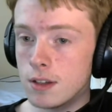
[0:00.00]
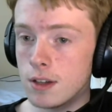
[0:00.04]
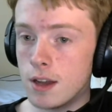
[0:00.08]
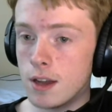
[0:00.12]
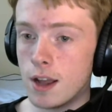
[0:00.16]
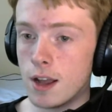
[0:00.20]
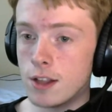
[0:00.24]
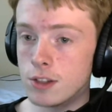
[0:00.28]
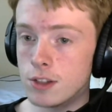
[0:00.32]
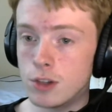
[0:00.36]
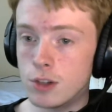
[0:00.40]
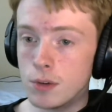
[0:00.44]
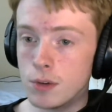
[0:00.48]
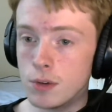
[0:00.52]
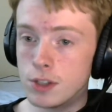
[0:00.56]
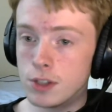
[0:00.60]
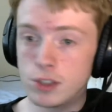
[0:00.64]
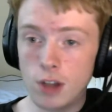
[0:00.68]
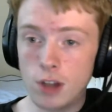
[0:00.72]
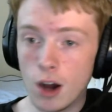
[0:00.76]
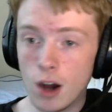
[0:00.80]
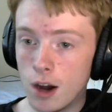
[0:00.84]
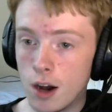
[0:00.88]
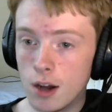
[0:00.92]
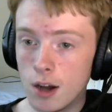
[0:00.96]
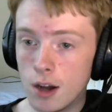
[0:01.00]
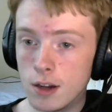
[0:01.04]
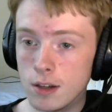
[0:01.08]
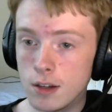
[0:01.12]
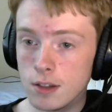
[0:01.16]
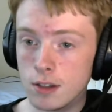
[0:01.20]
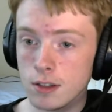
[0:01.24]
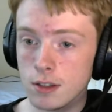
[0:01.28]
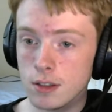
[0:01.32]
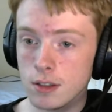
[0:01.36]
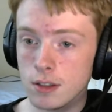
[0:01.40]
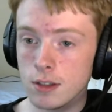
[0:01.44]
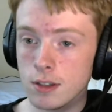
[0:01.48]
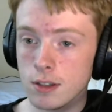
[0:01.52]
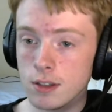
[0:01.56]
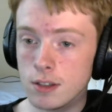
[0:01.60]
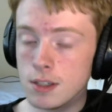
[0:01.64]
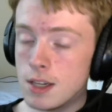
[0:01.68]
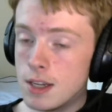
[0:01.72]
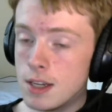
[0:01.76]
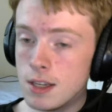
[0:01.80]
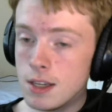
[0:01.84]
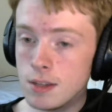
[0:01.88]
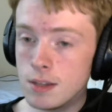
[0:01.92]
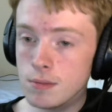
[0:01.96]
And so we saw
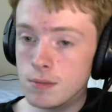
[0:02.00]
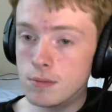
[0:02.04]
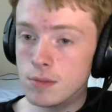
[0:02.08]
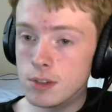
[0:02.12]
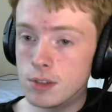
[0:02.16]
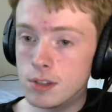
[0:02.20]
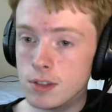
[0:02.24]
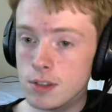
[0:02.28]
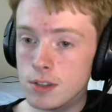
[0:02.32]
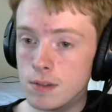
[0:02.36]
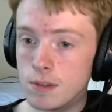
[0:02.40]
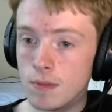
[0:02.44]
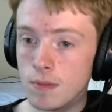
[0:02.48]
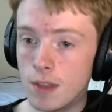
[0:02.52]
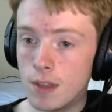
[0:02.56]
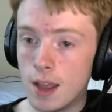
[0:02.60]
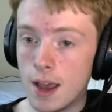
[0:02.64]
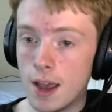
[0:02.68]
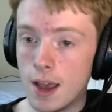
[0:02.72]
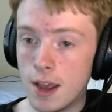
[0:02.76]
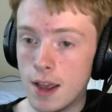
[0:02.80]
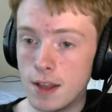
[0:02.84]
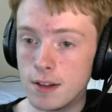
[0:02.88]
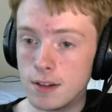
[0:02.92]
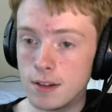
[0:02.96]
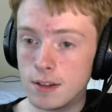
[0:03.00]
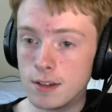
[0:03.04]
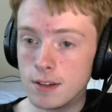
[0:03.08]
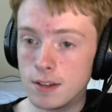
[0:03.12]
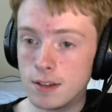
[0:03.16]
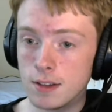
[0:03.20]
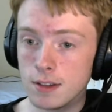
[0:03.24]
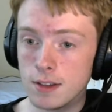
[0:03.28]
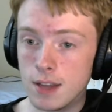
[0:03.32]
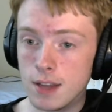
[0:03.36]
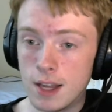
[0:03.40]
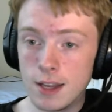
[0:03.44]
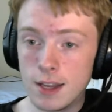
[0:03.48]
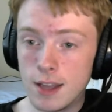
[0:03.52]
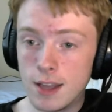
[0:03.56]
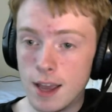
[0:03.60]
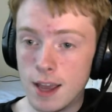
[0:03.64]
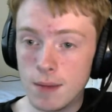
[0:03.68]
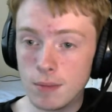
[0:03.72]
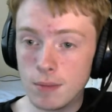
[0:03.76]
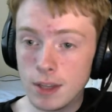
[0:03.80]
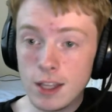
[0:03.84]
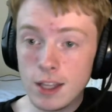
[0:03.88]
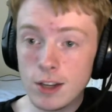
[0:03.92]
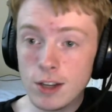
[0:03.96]
teams and in-game
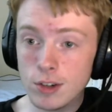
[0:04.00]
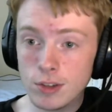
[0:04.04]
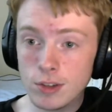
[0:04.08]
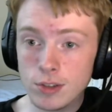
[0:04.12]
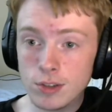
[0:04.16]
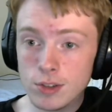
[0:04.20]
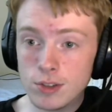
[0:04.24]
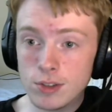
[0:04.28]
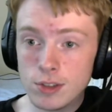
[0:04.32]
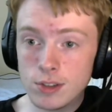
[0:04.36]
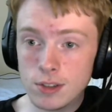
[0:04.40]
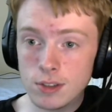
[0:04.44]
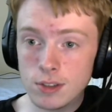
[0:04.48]
leaders,